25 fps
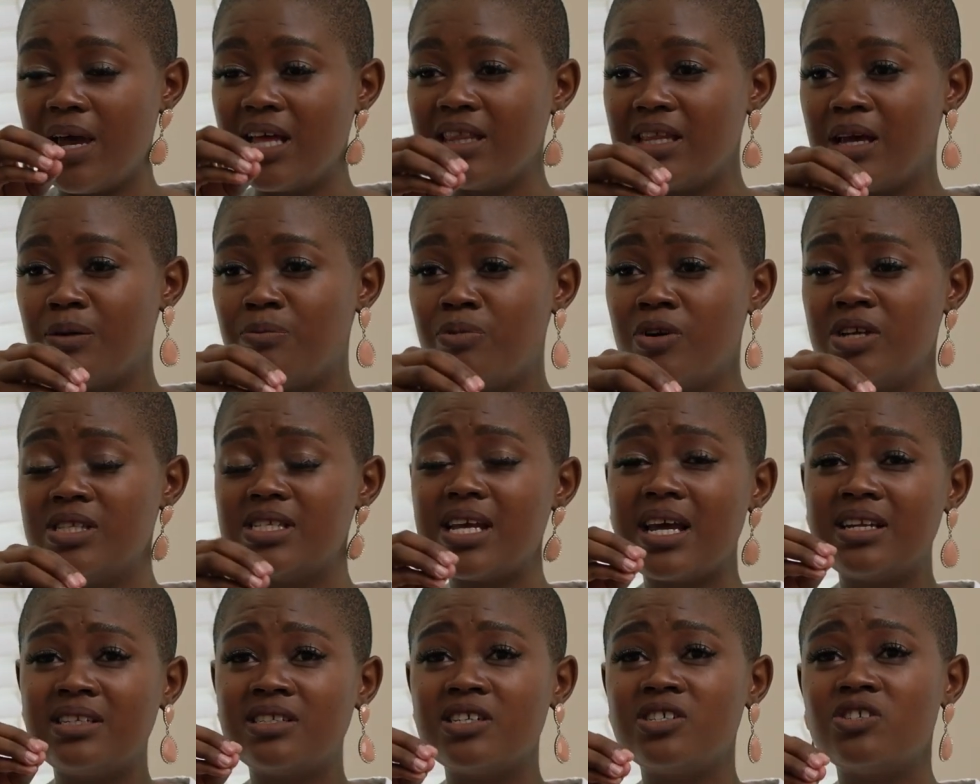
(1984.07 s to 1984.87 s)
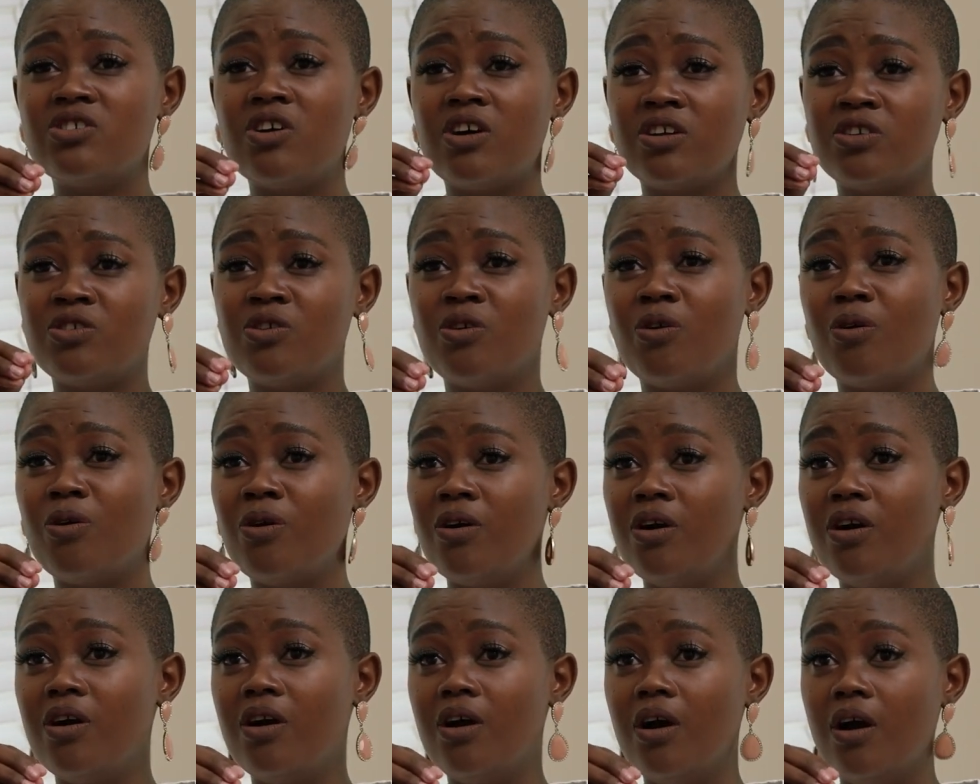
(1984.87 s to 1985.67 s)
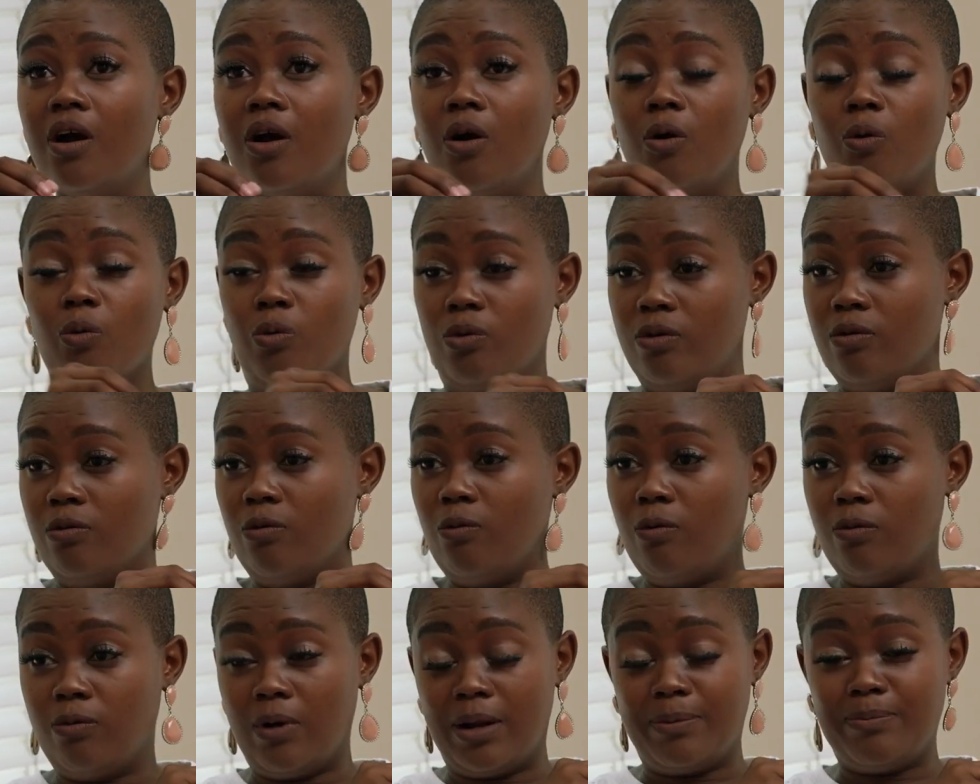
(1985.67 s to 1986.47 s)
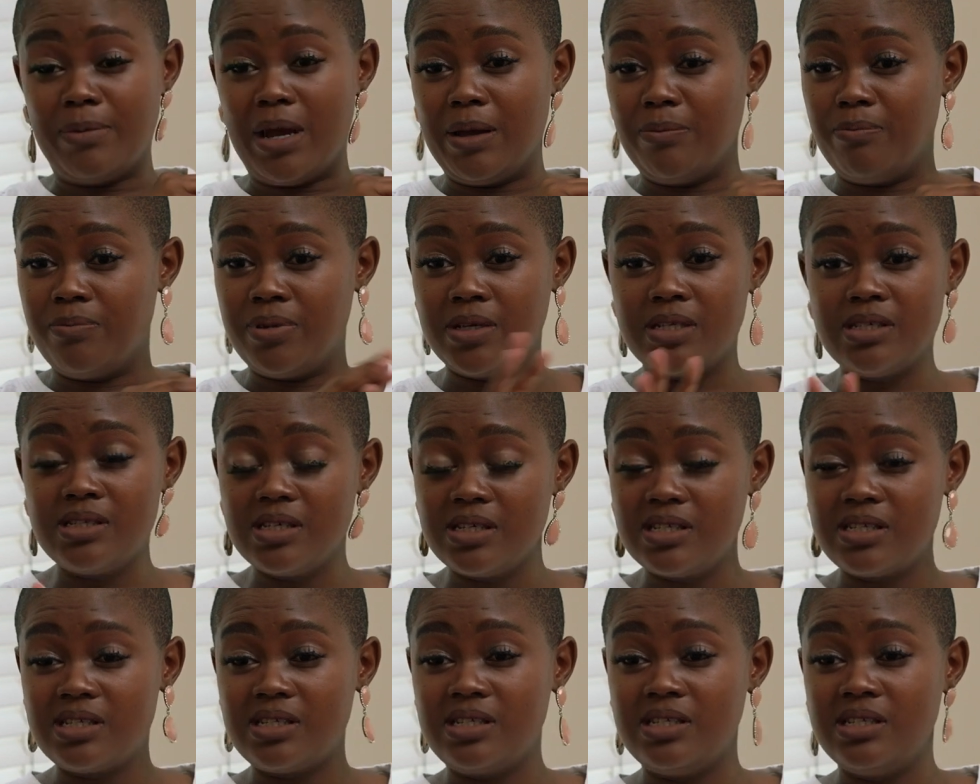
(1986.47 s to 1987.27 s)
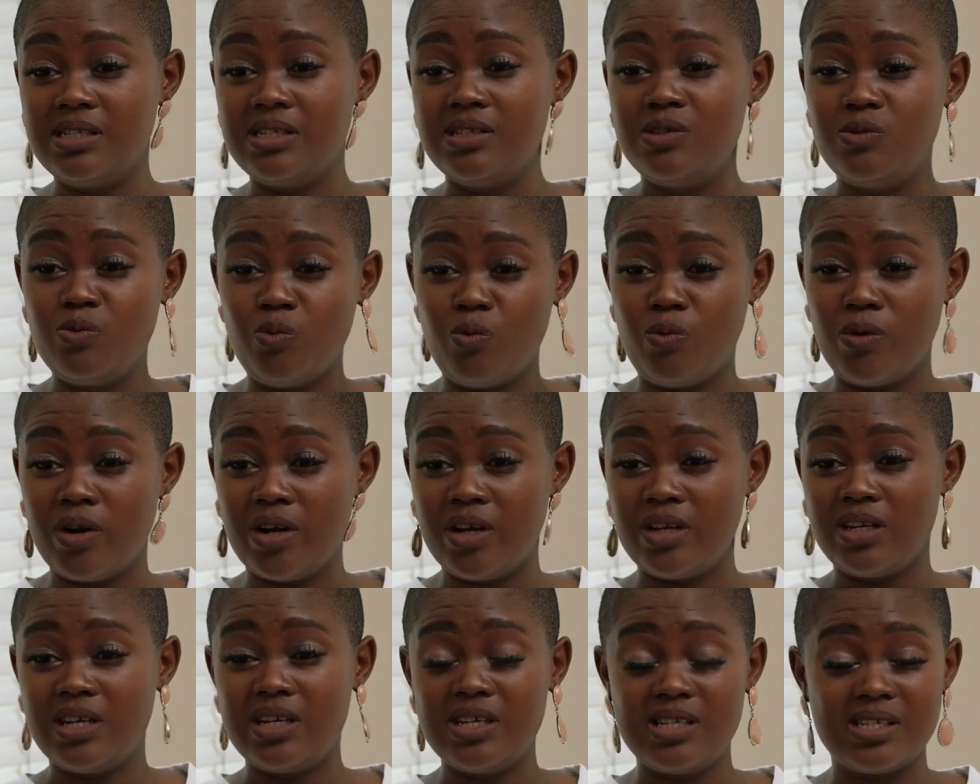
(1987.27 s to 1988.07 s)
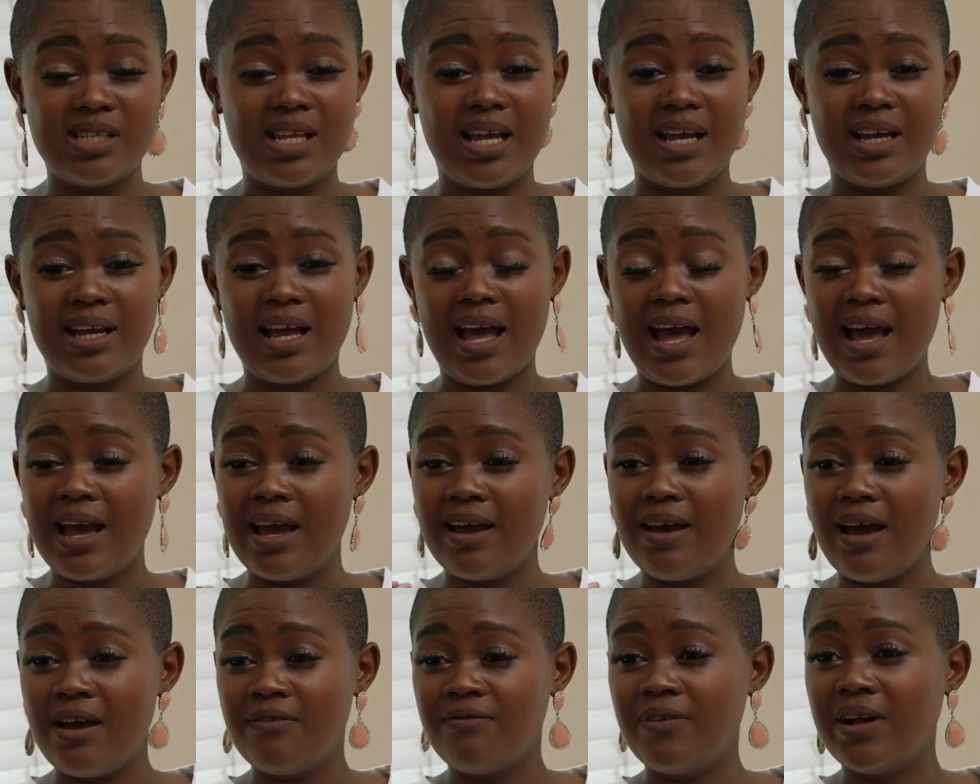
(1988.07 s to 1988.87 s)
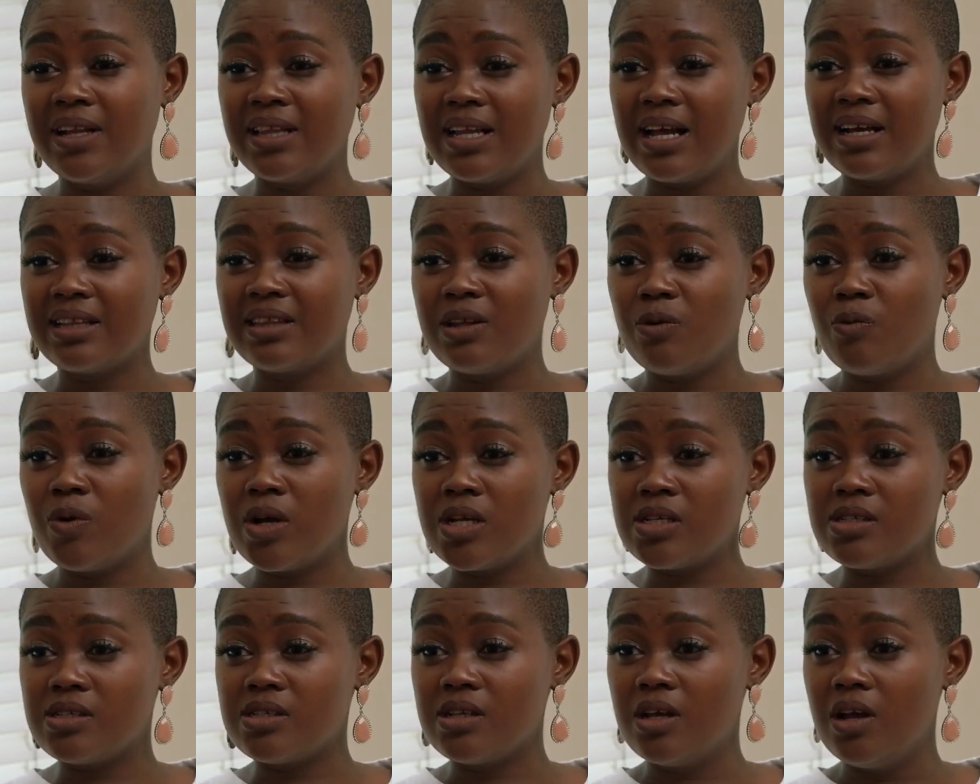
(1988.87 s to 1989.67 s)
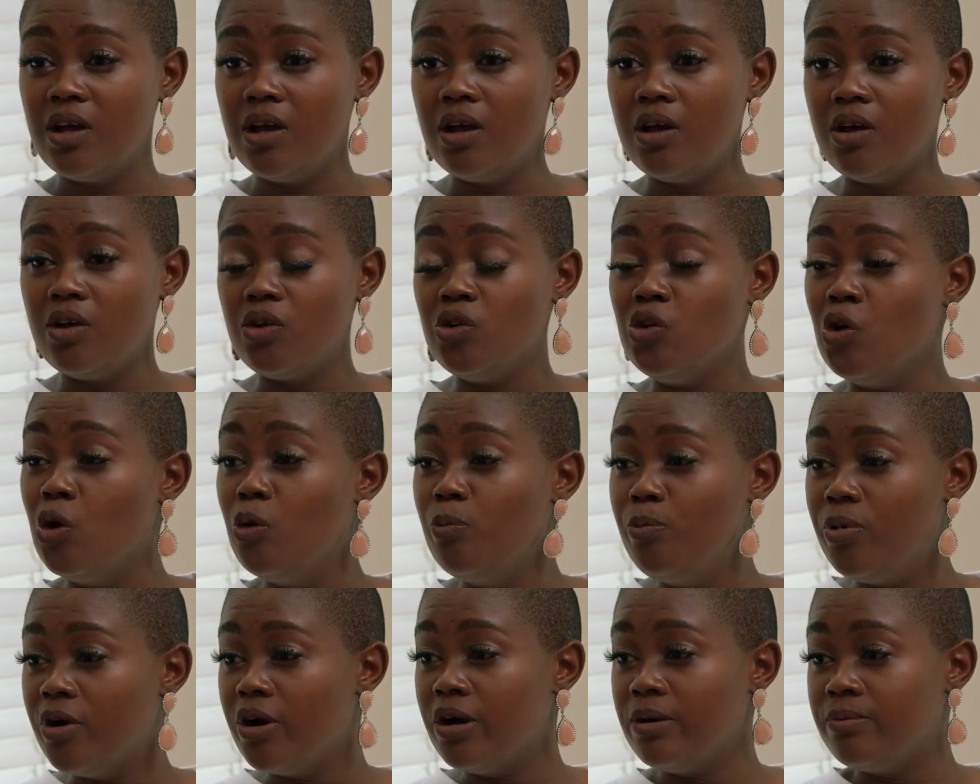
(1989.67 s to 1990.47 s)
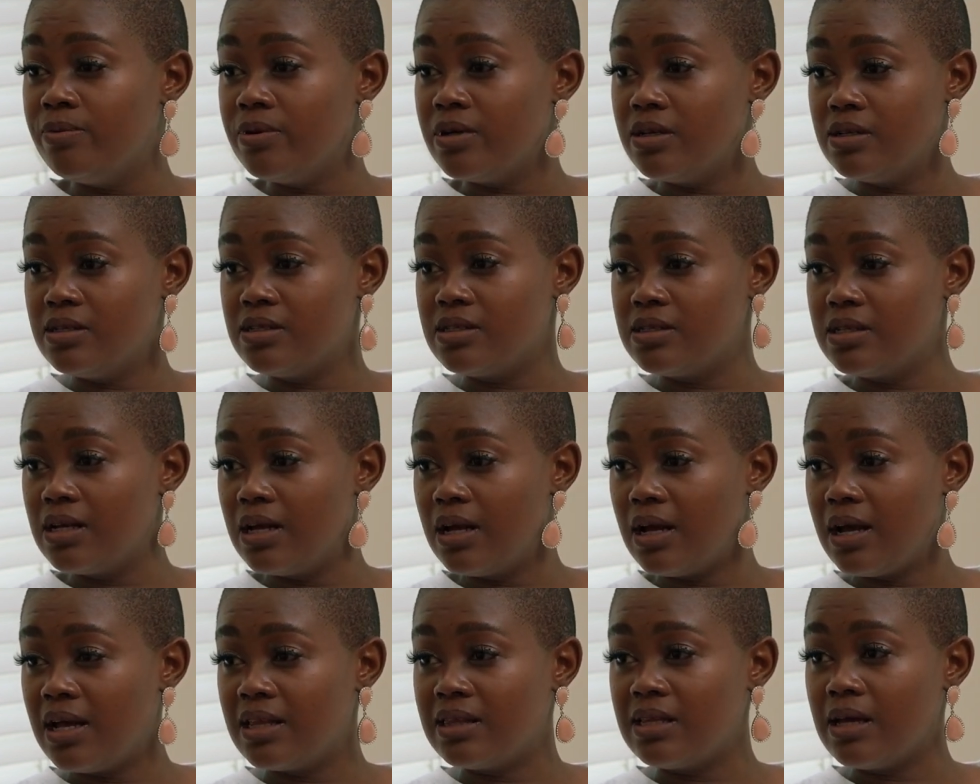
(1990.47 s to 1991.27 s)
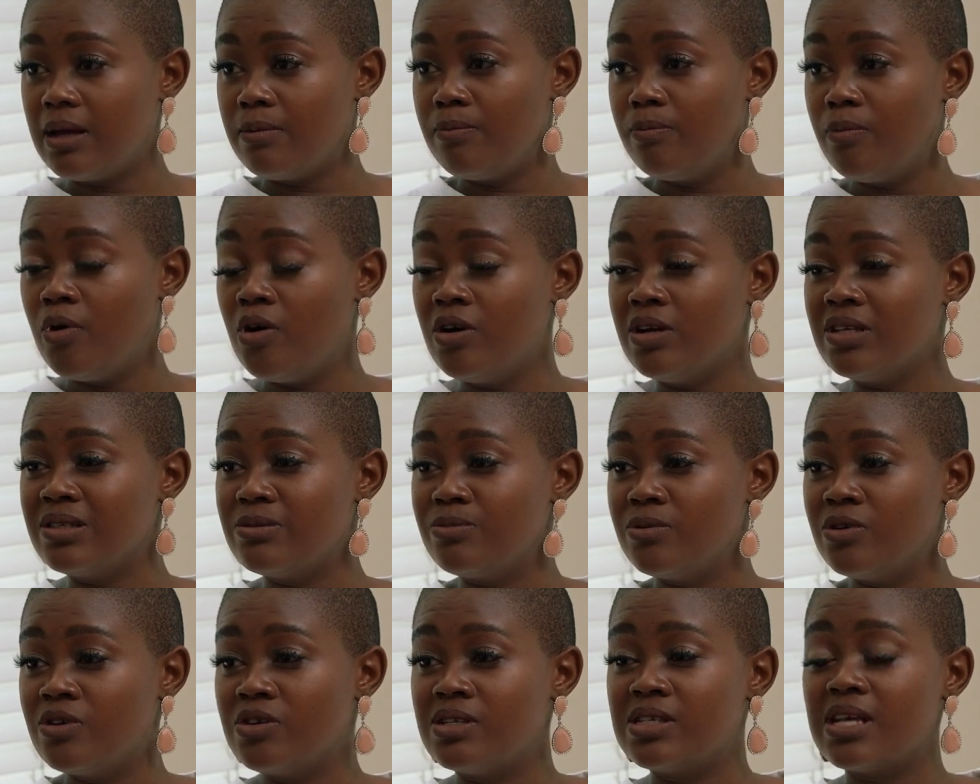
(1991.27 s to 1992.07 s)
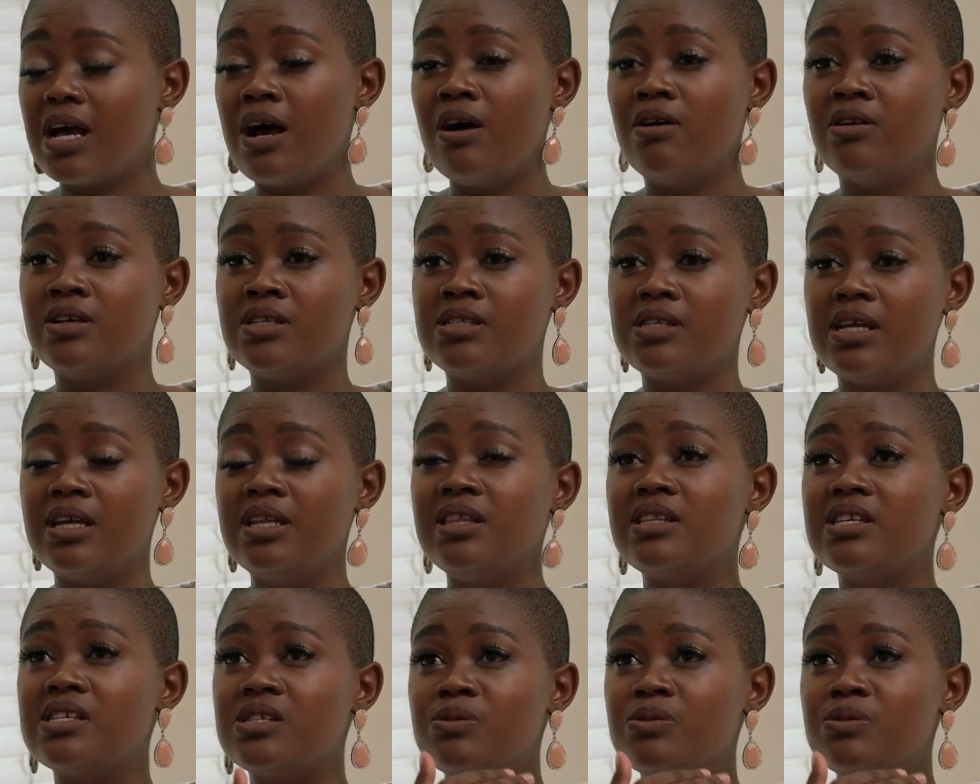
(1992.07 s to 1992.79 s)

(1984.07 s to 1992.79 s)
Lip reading: At that point, I did not know what my business did, where it is. Like I felt like there was no purpose at that point, because I was in